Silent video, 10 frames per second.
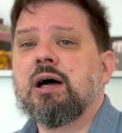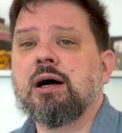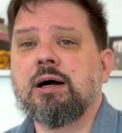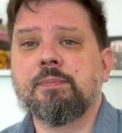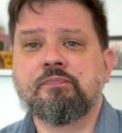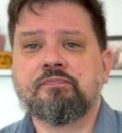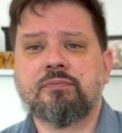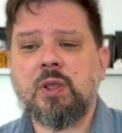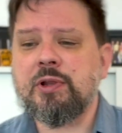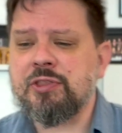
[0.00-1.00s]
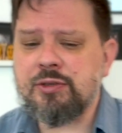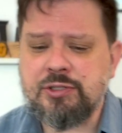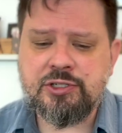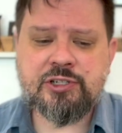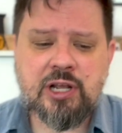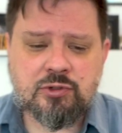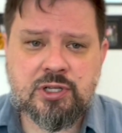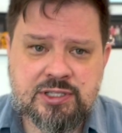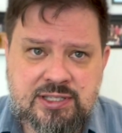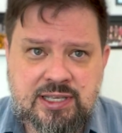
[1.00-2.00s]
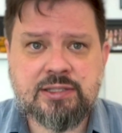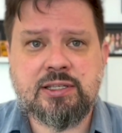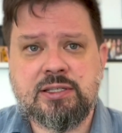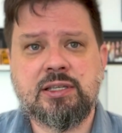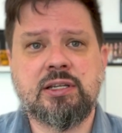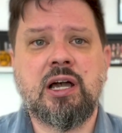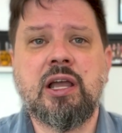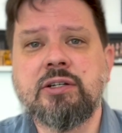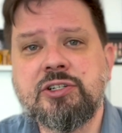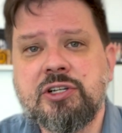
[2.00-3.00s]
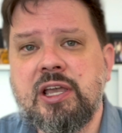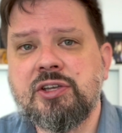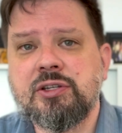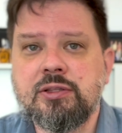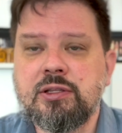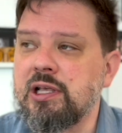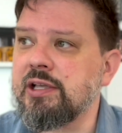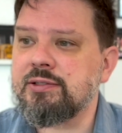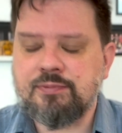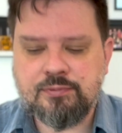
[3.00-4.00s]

And I think there's a general consensus in higher education in the last